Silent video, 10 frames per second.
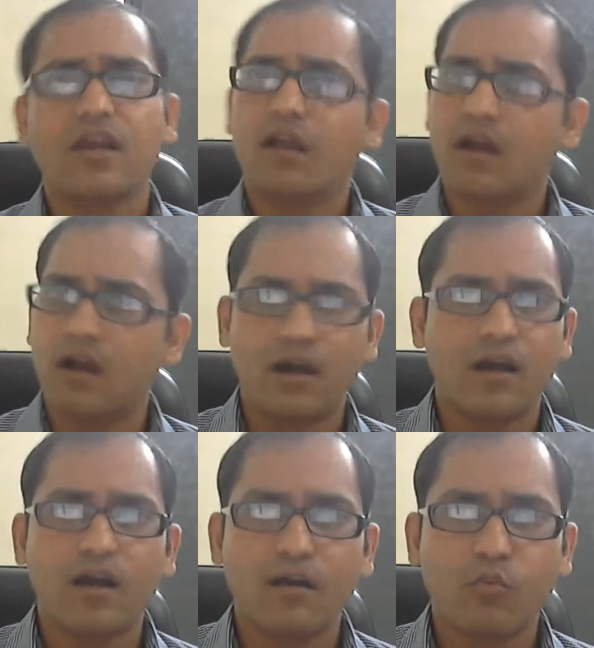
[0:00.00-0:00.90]

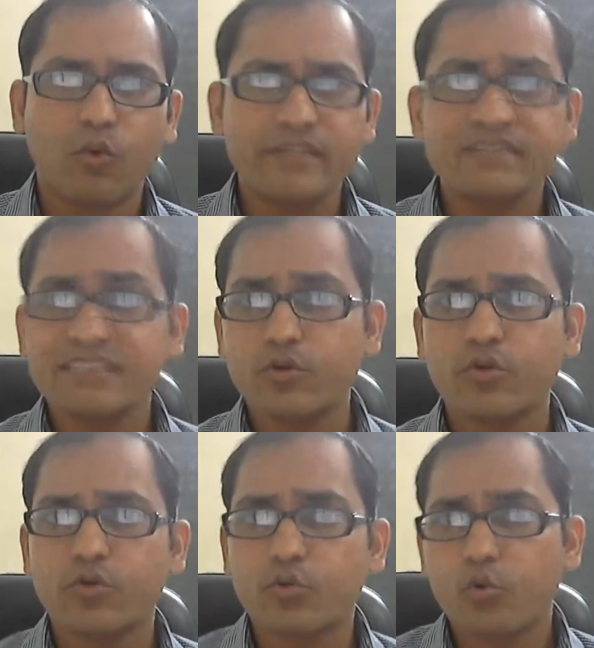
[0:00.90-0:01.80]
what is he
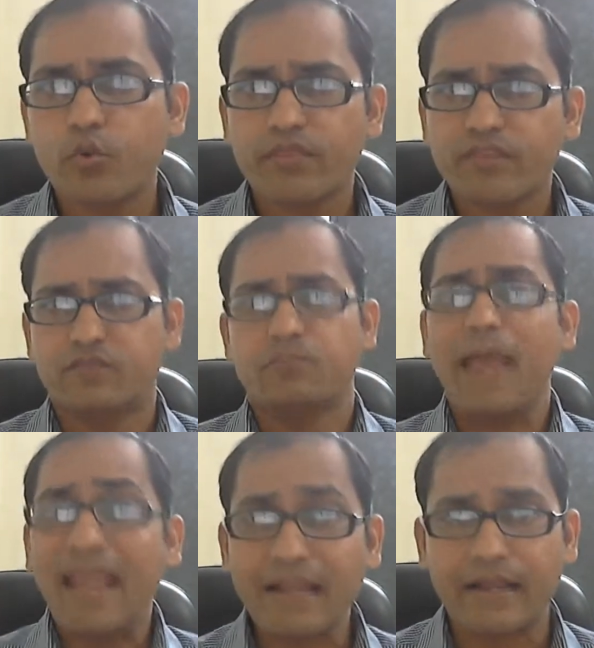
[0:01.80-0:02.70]
going to do with this
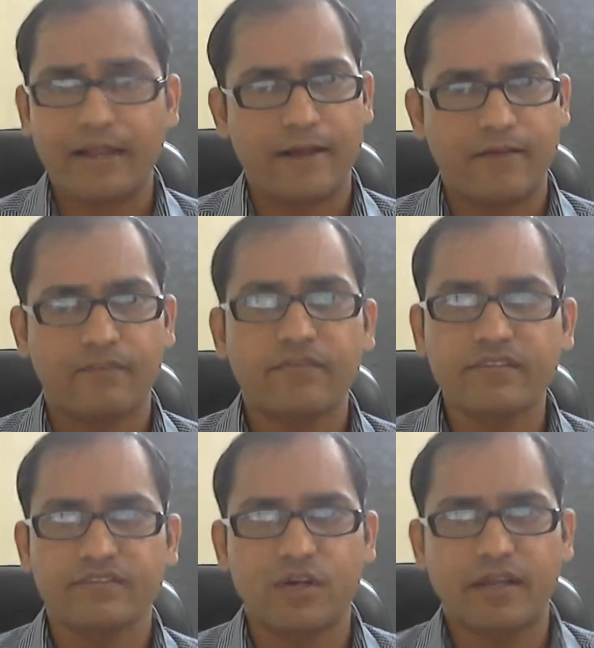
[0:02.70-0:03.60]
bank account if
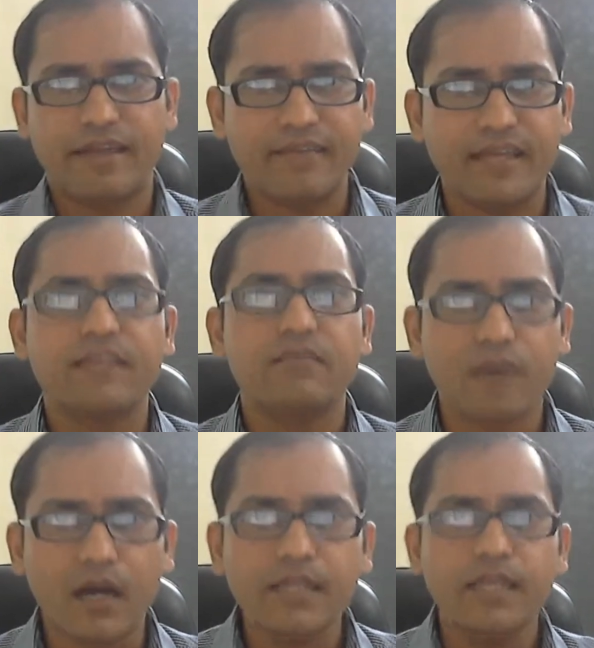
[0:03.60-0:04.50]
he's not having any
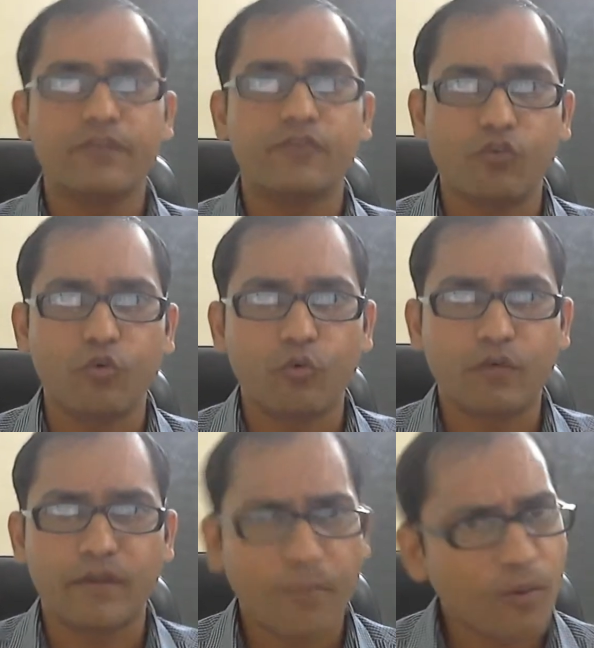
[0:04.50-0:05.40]
money to
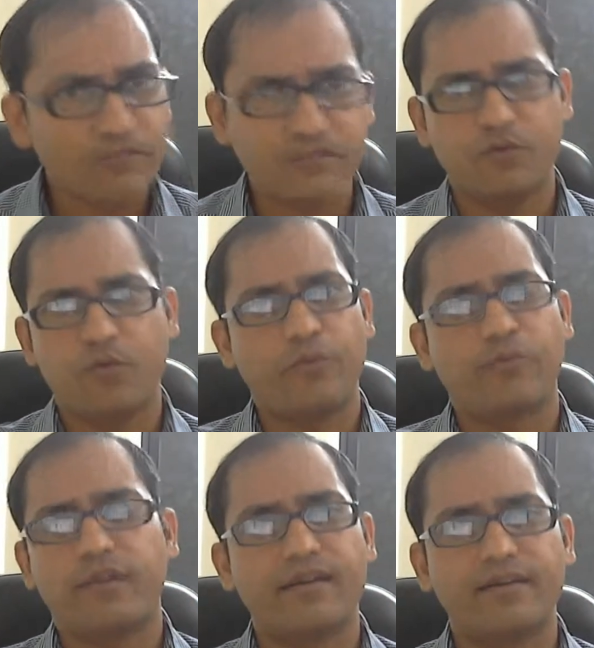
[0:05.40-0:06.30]
deposit over
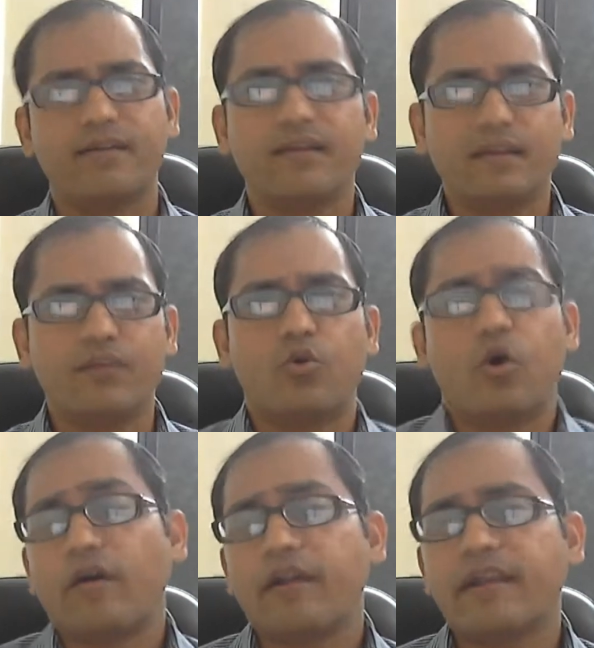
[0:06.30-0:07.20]
there,
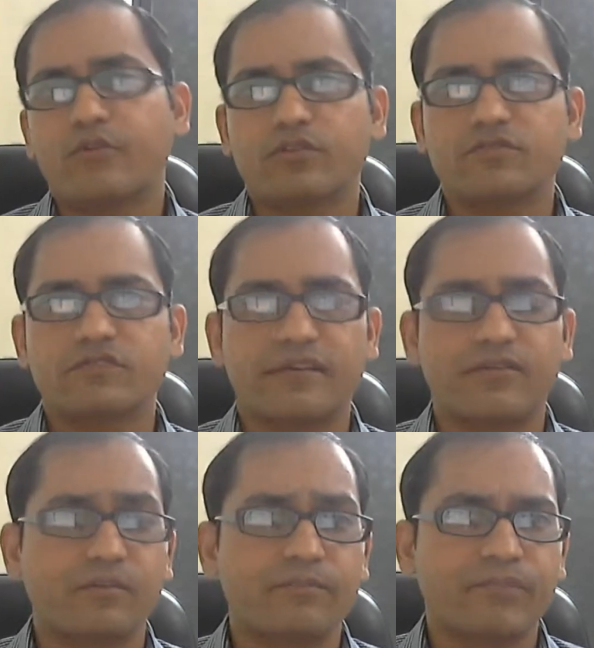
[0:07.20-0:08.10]
no earning
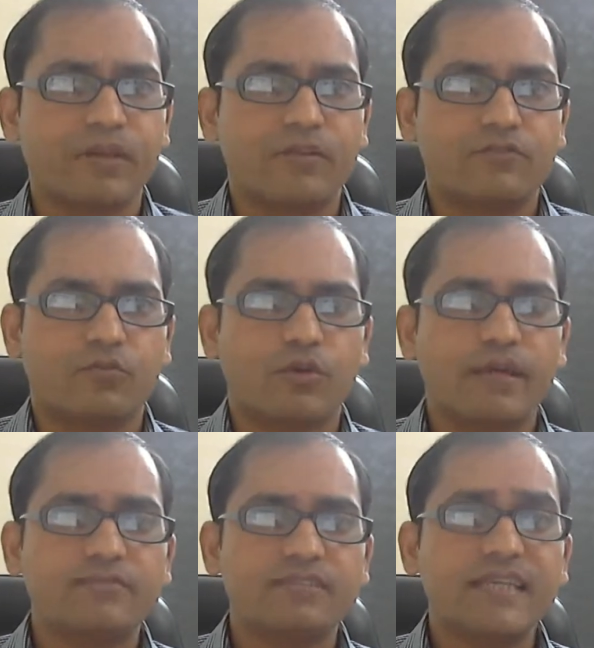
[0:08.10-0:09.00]
whatsoever? So what
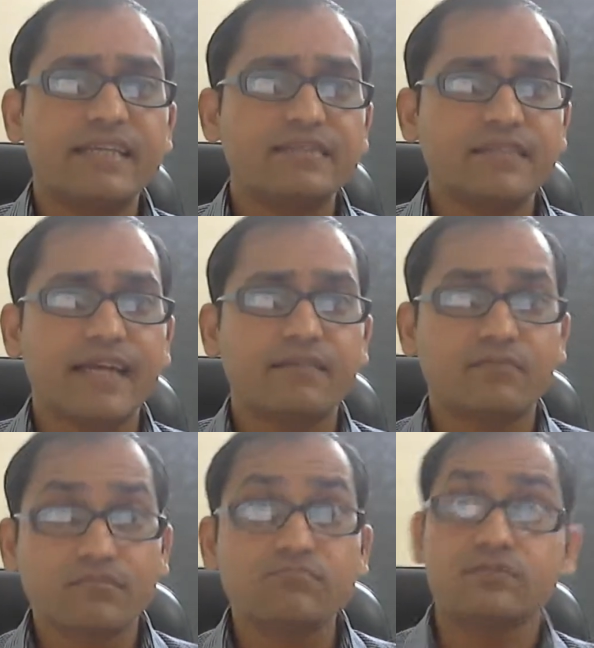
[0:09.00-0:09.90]
I'm saying is
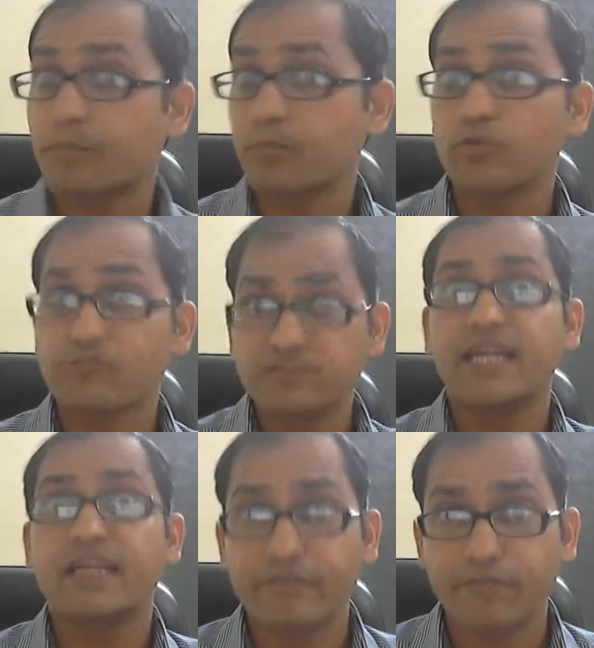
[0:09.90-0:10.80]
that suppose if
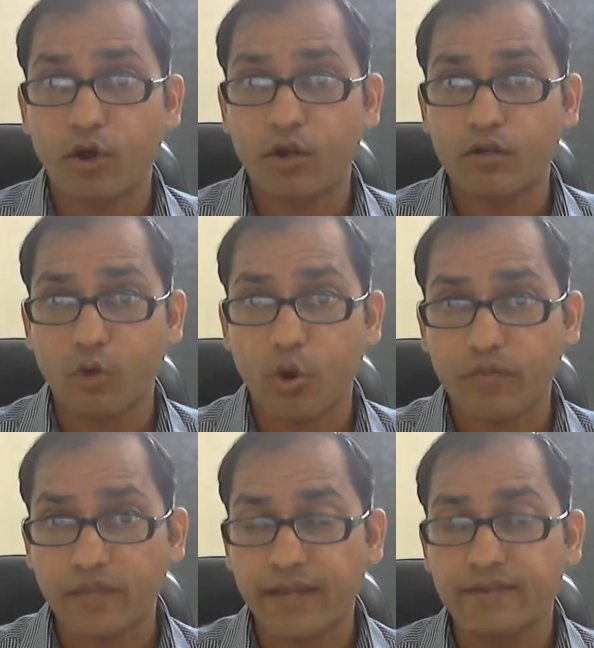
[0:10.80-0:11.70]
they default
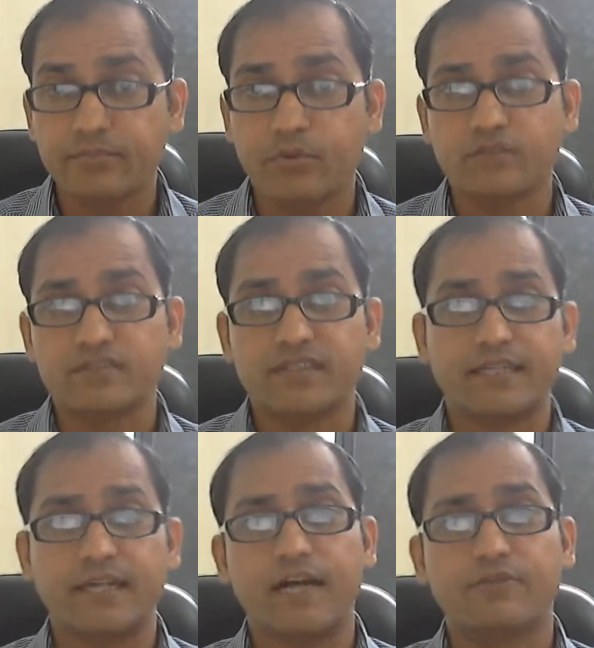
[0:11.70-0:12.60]
on their deposit
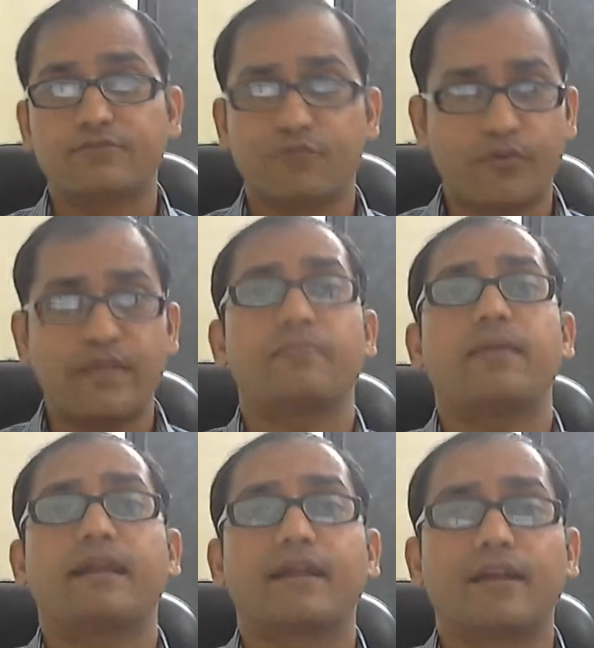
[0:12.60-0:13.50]
accounts or their
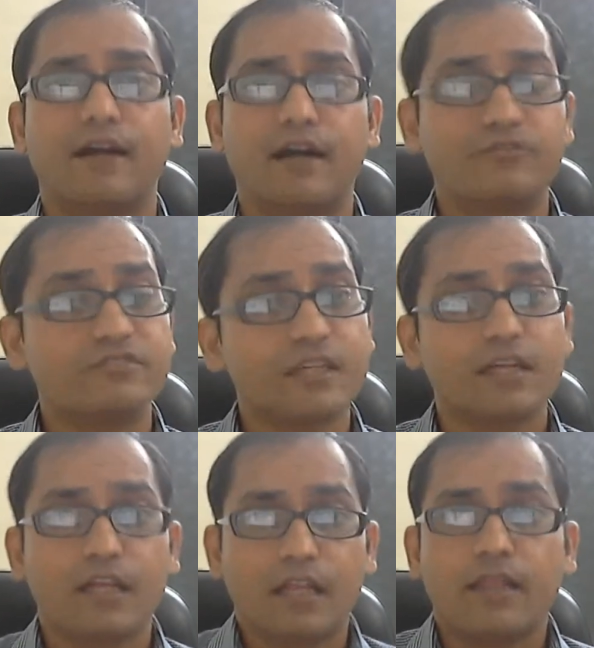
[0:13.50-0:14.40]
bank accounts,
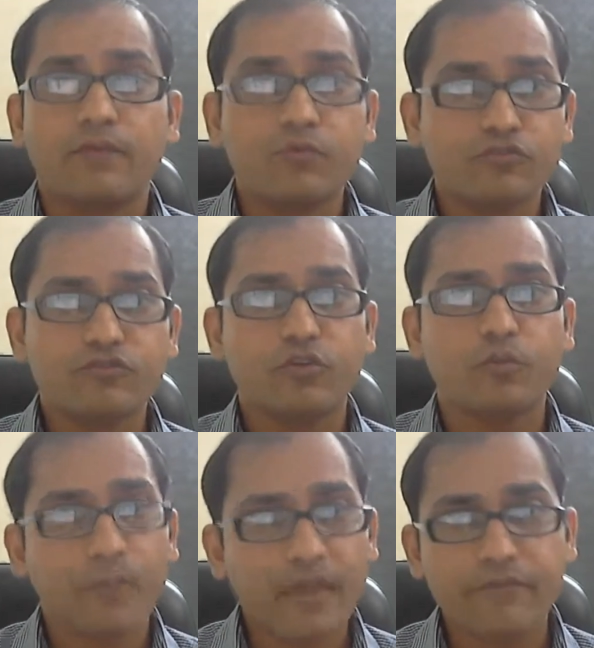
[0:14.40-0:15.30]
then who's going
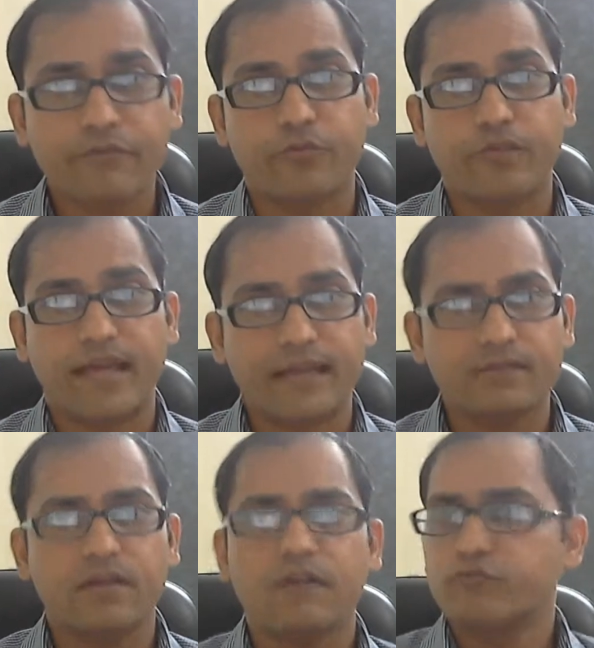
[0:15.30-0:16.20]
to pay for that?
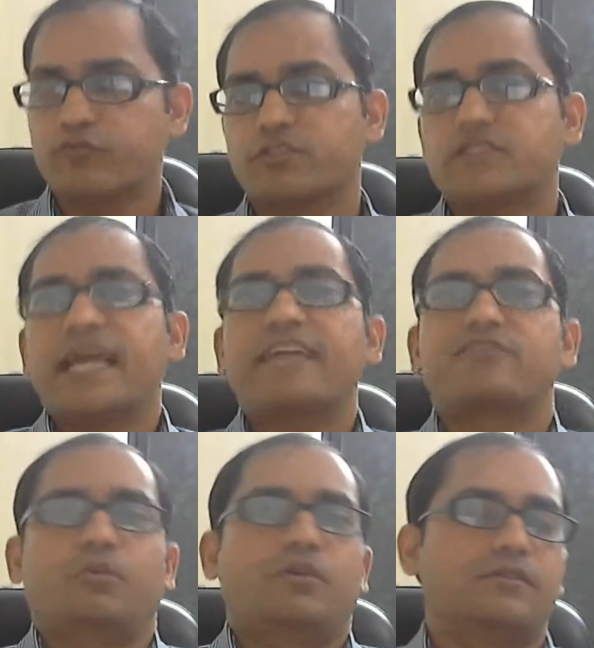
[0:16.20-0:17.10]
Of course, the
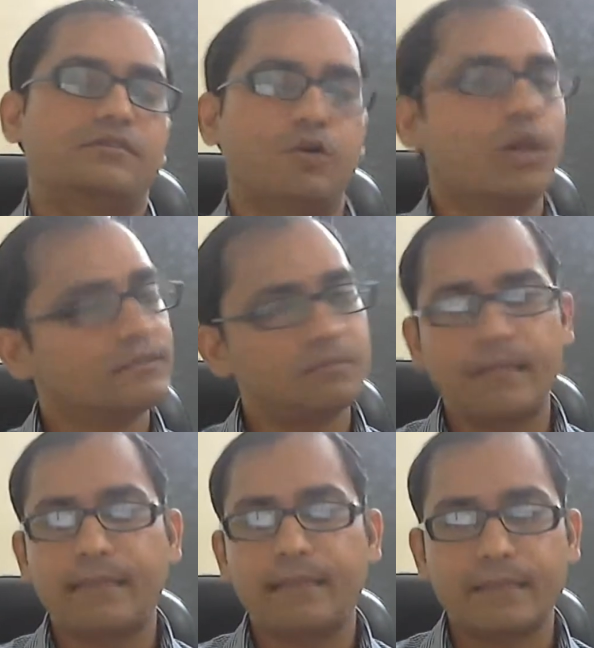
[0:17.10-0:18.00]
taxpayers. So
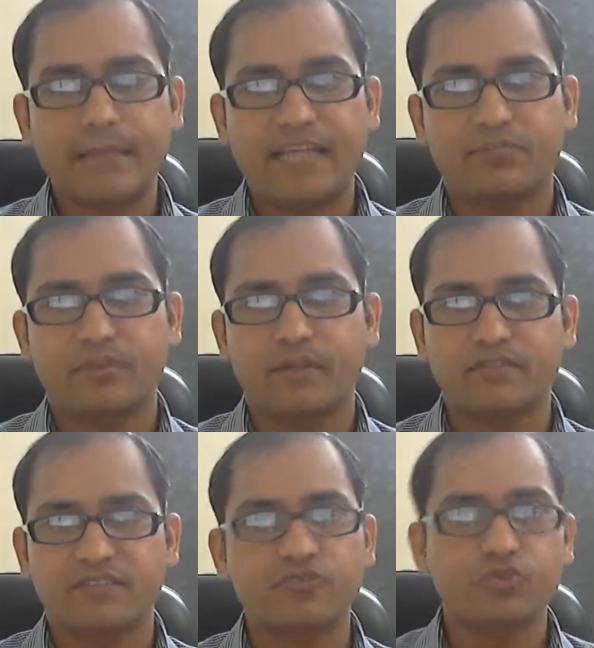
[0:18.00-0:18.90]
ultimately, the
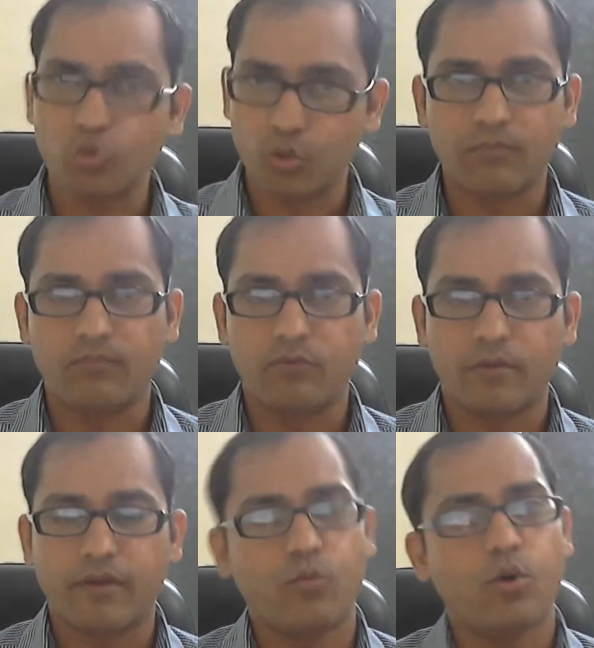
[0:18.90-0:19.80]
taxpayers are screwed no
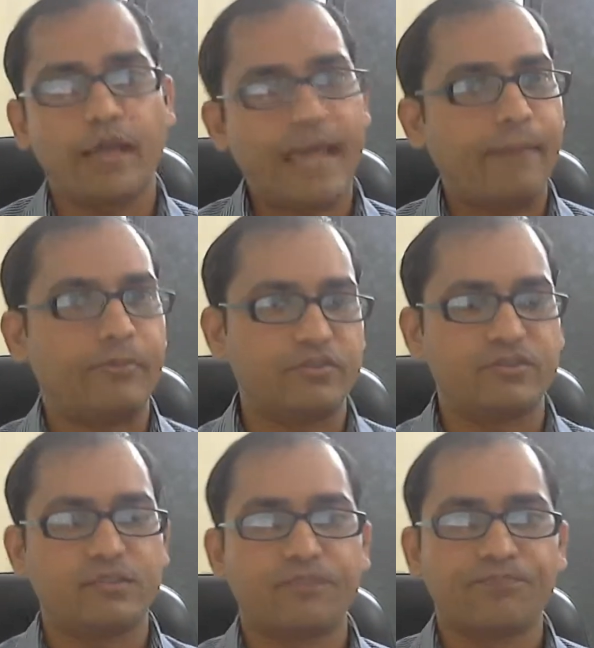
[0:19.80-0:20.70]
matter what
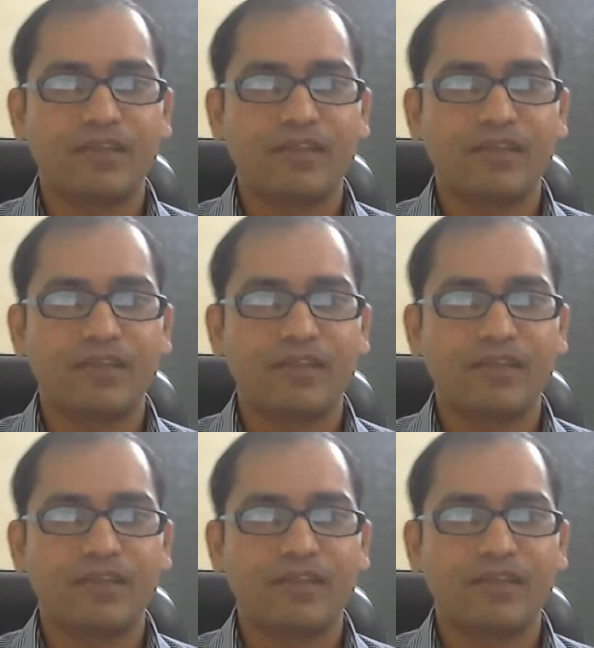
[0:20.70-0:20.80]
happens.